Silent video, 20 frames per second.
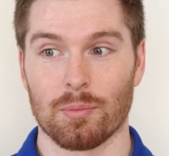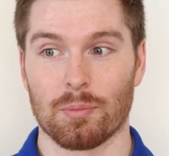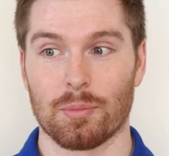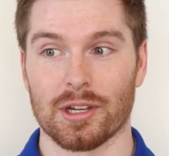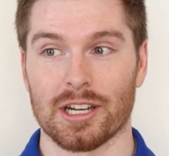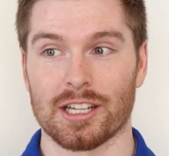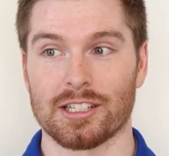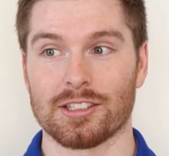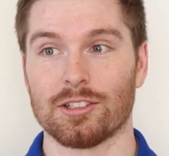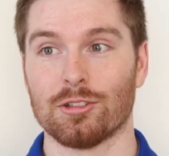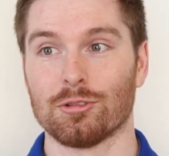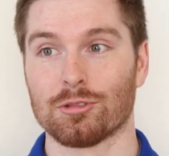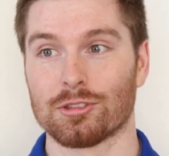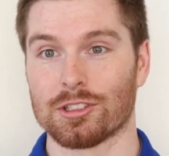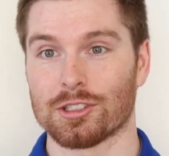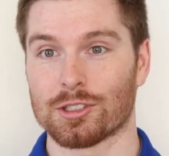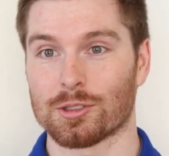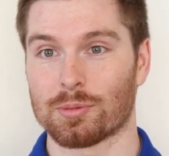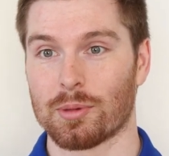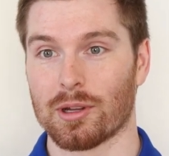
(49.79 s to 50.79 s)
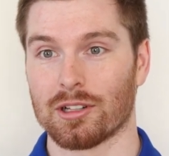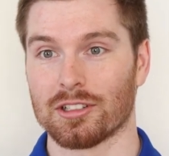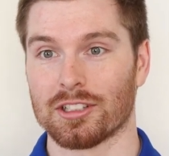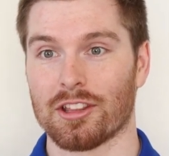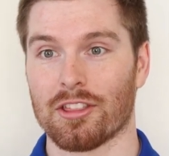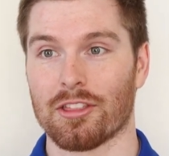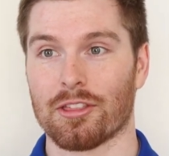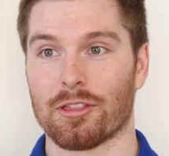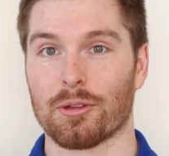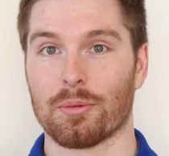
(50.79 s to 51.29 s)
but I used to spell
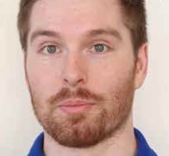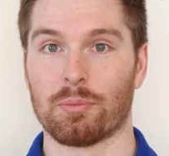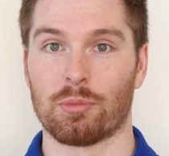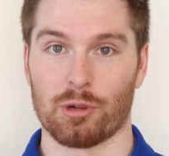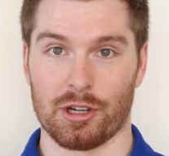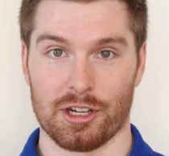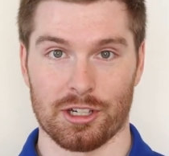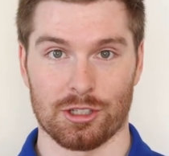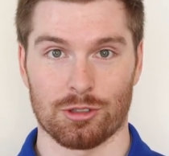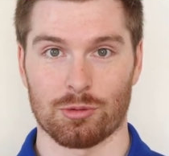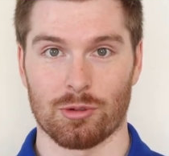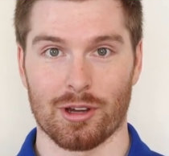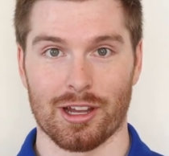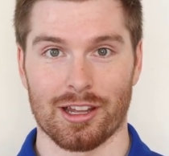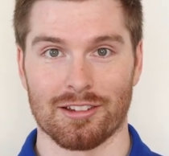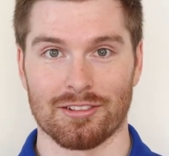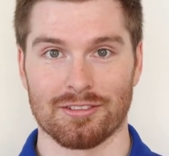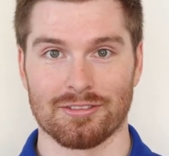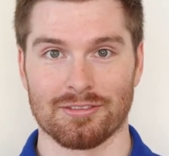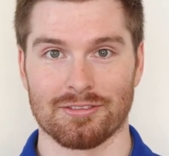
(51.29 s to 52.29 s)
it the British way.